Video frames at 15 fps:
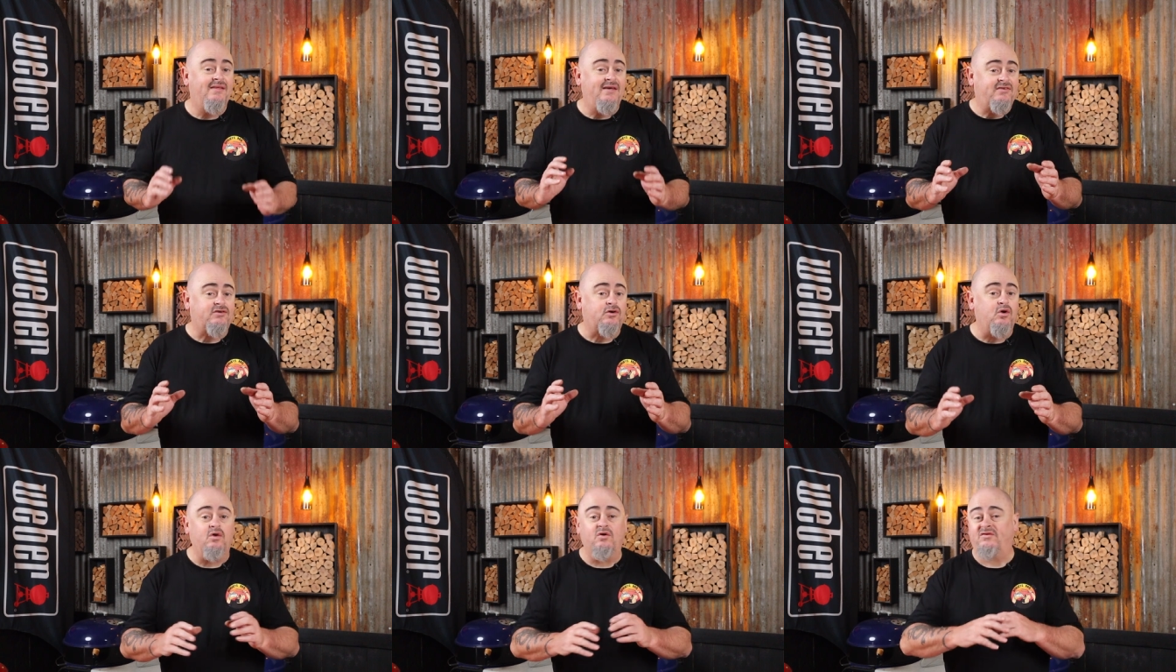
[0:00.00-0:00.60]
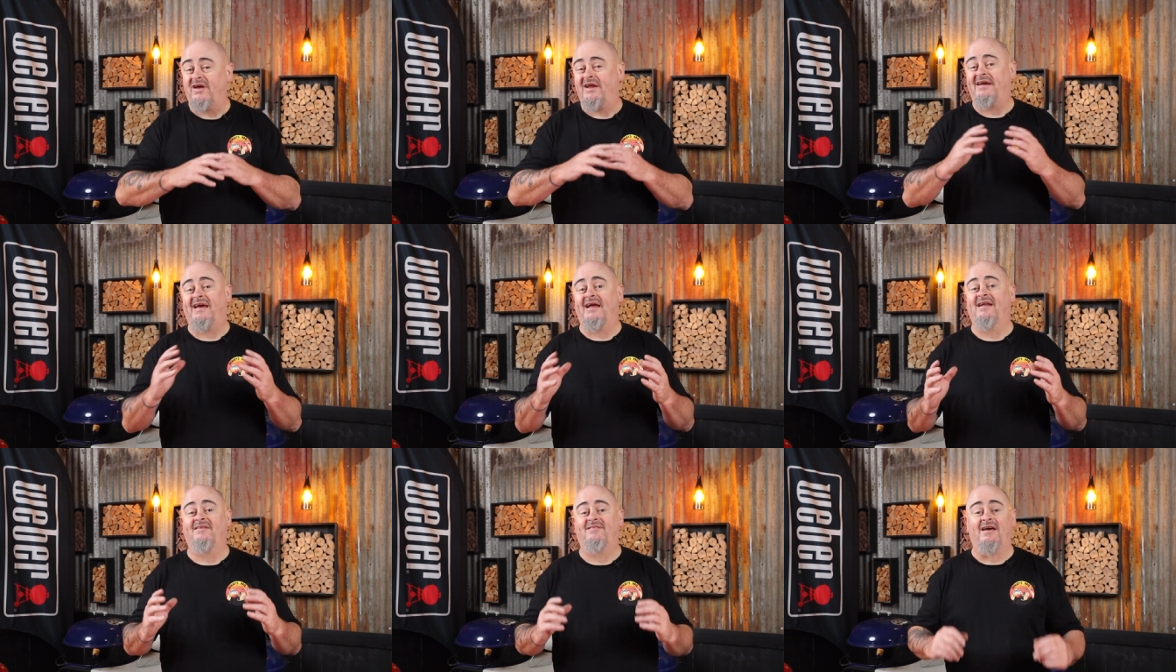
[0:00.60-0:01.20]
This cook's only
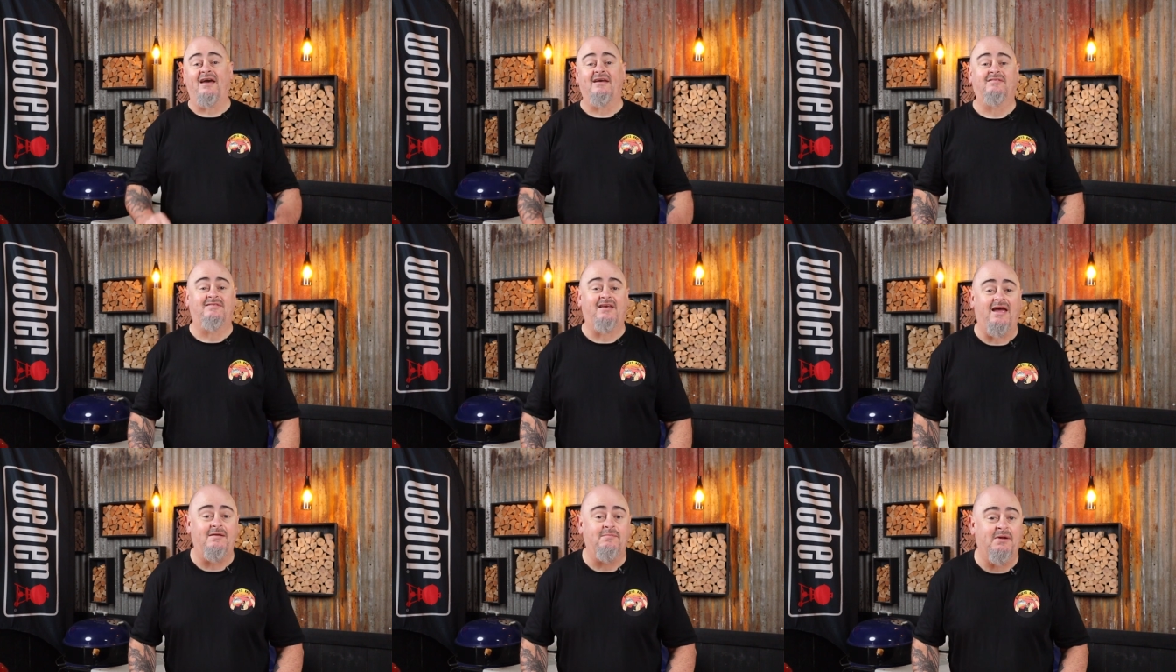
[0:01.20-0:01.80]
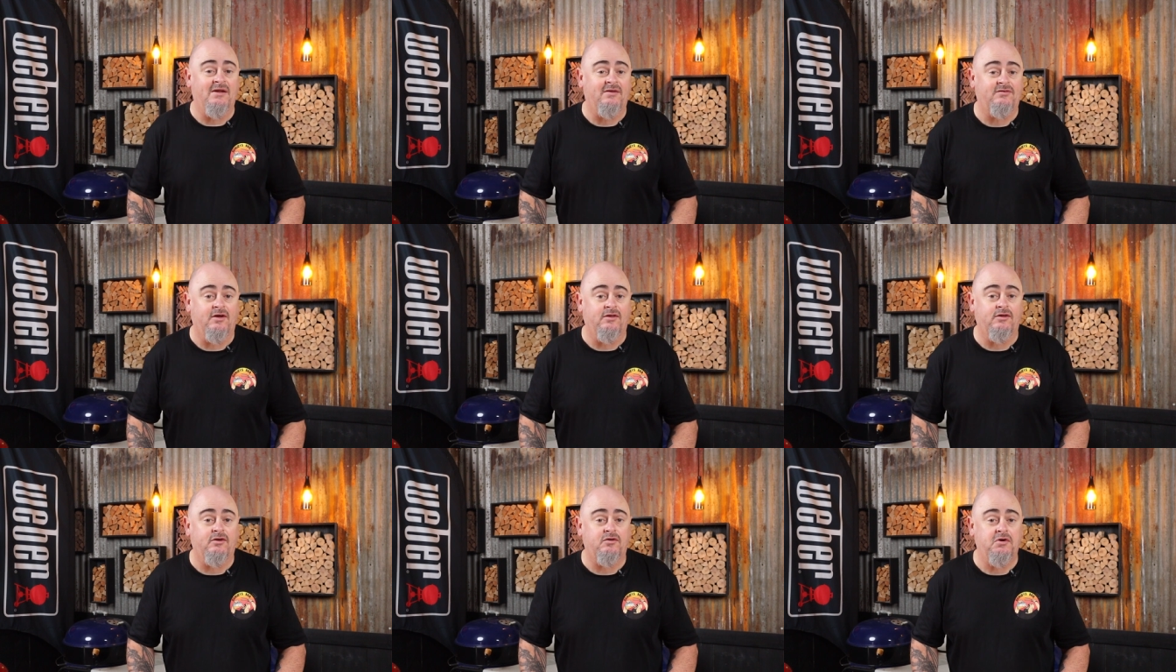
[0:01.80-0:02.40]
going to take 10 minutes
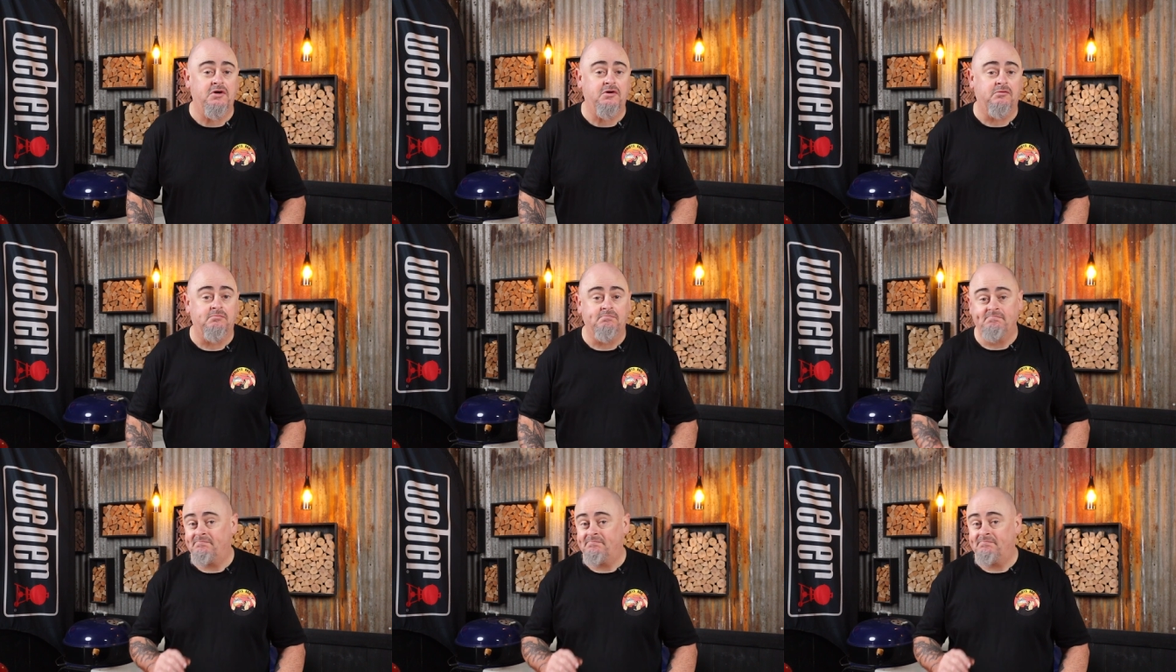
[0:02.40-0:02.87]
on the grill.